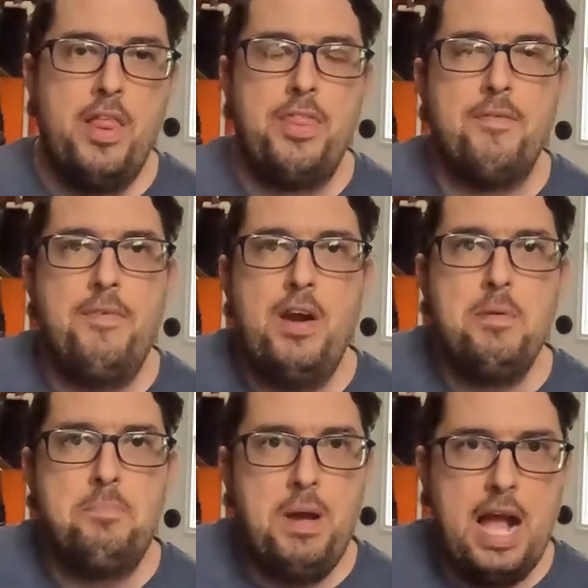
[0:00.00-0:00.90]
the very
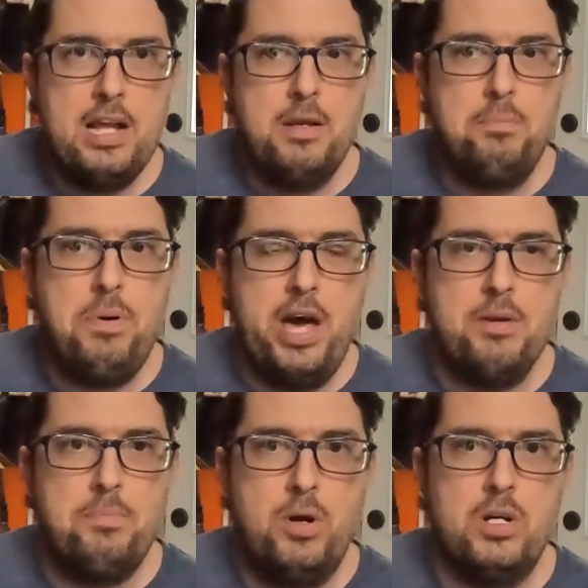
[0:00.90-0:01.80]
back
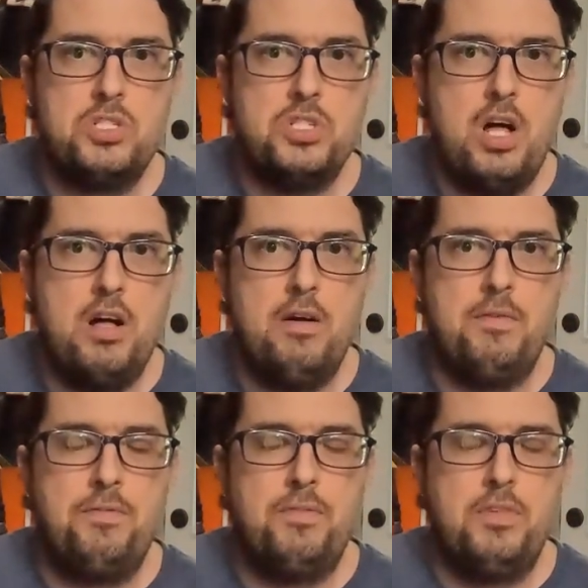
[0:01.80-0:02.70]
bottom parts
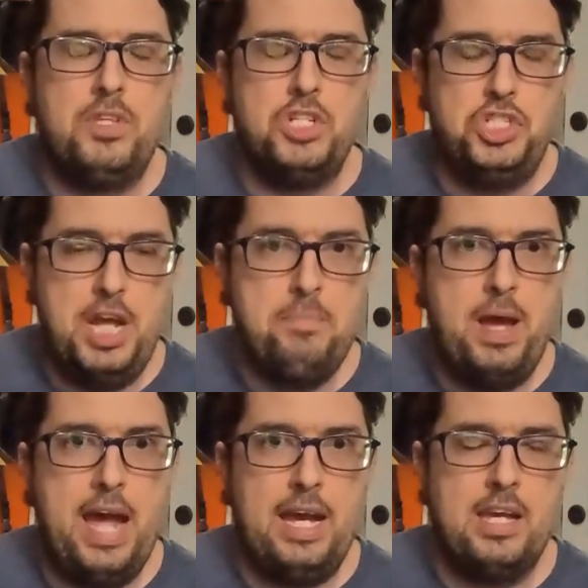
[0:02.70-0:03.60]
of the
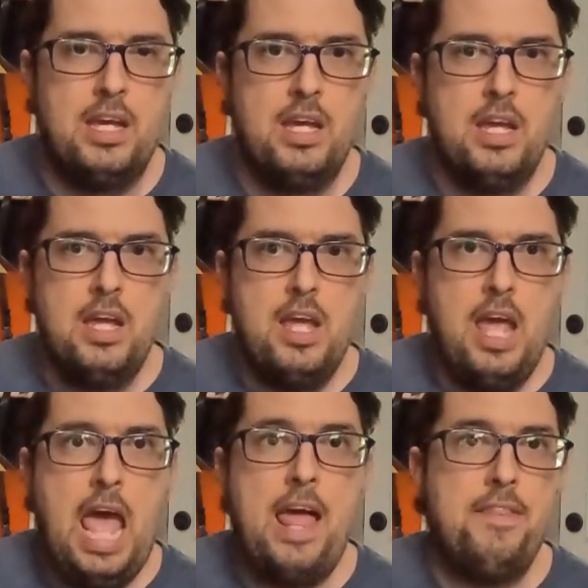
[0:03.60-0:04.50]
jetpack,
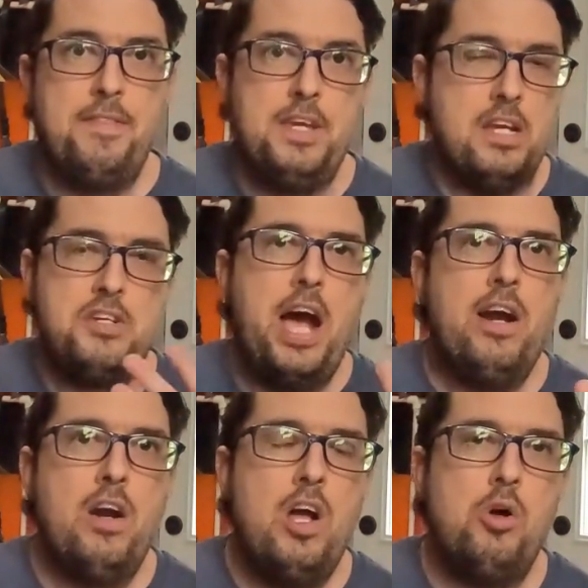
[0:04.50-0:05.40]
and the
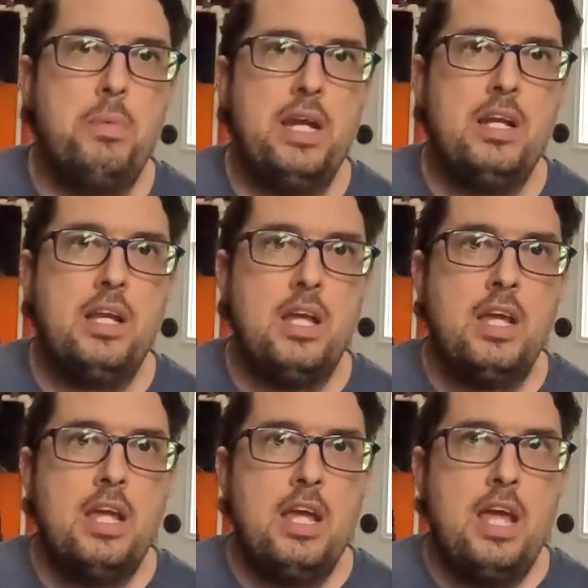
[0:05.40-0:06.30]
entire helmet,
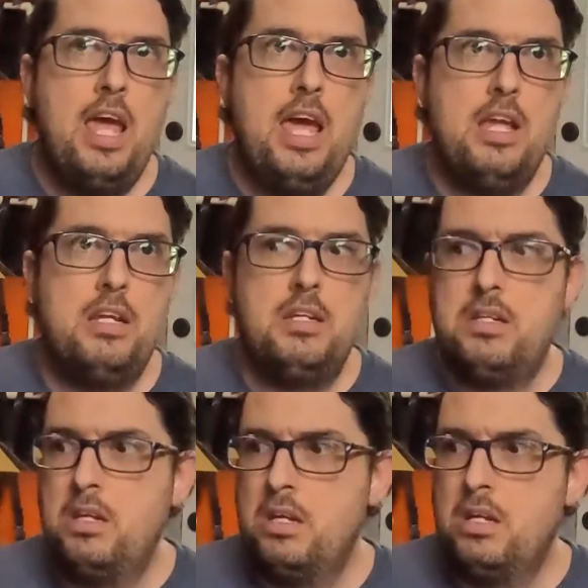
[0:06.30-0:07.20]
and
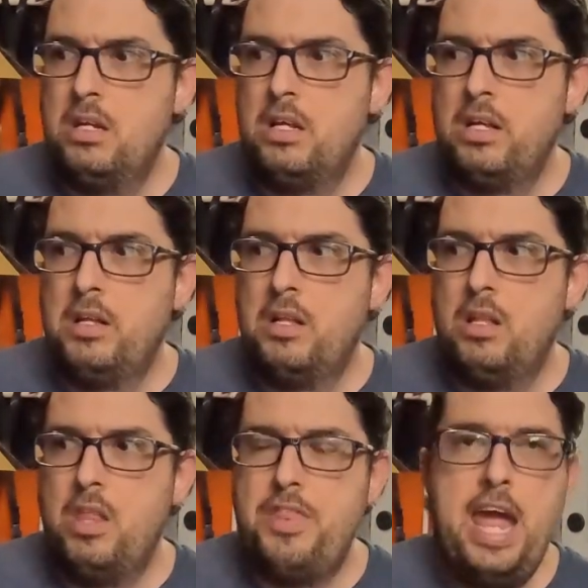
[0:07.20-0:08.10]

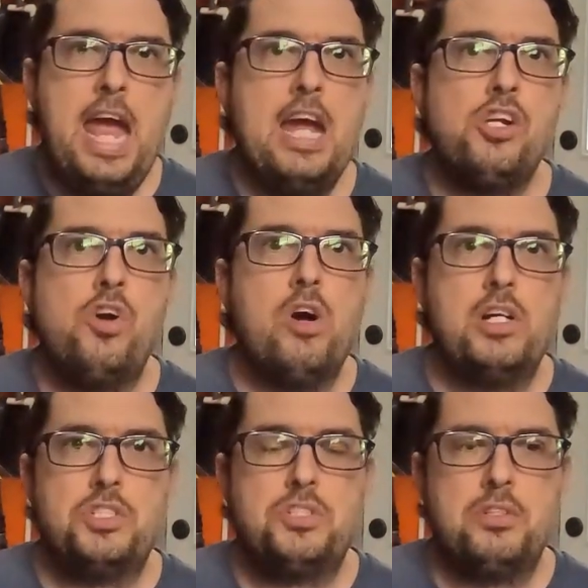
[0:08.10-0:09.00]
the hand
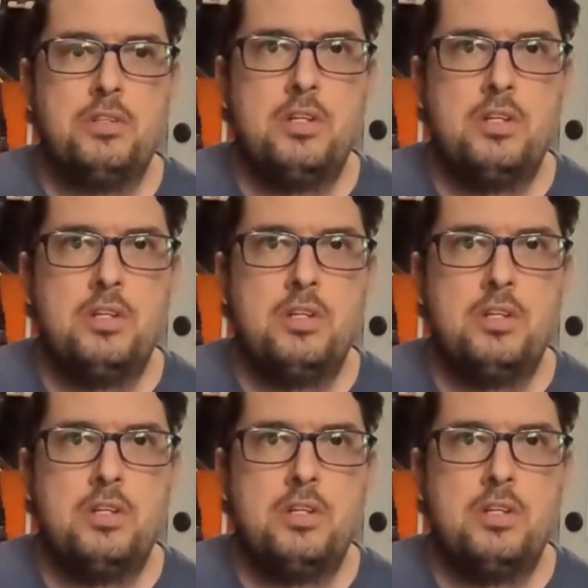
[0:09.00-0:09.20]
guards.